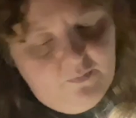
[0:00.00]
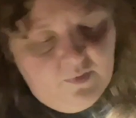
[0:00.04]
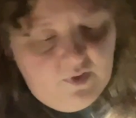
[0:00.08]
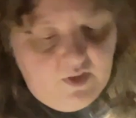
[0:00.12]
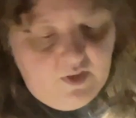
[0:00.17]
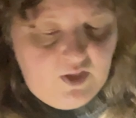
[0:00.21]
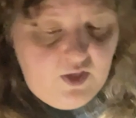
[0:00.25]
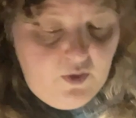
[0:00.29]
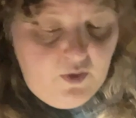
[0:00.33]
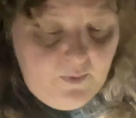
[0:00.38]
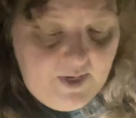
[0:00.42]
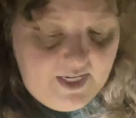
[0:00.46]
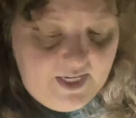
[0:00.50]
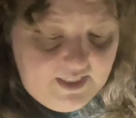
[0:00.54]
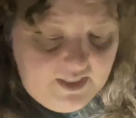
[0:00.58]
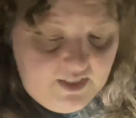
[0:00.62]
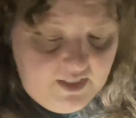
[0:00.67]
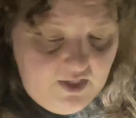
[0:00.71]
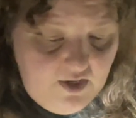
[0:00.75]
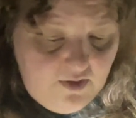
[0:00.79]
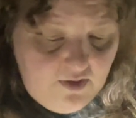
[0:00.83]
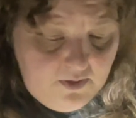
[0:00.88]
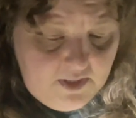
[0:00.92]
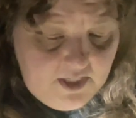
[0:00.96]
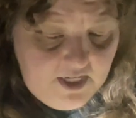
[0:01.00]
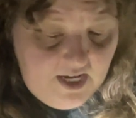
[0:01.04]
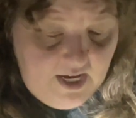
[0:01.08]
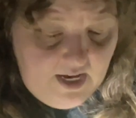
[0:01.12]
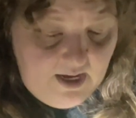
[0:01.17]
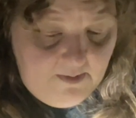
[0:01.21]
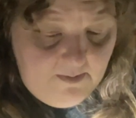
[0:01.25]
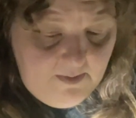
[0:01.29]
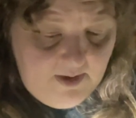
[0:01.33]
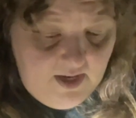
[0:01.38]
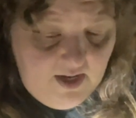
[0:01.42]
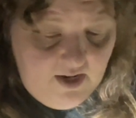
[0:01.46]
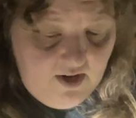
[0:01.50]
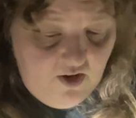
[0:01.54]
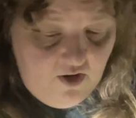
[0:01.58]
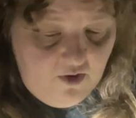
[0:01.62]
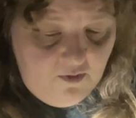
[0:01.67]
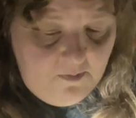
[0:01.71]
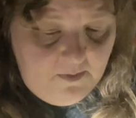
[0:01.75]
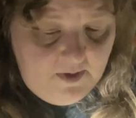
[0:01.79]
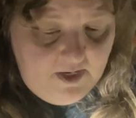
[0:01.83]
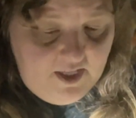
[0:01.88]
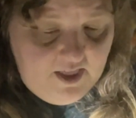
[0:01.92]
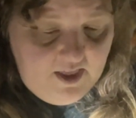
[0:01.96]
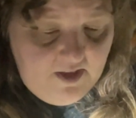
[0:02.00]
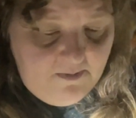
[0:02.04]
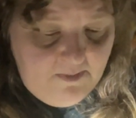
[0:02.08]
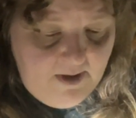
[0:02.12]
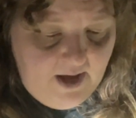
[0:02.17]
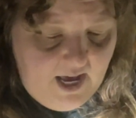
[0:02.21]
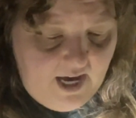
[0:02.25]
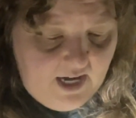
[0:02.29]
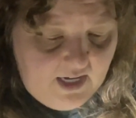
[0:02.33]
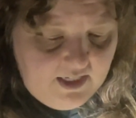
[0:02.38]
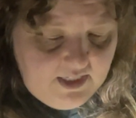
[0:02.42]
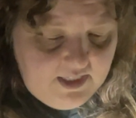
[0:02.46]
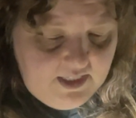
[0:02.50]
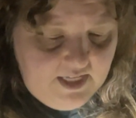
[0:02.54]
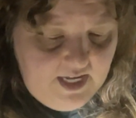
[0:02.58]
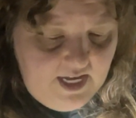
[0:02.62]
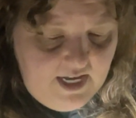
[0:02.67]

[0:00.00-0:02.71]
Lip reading: You waste no time in opening the box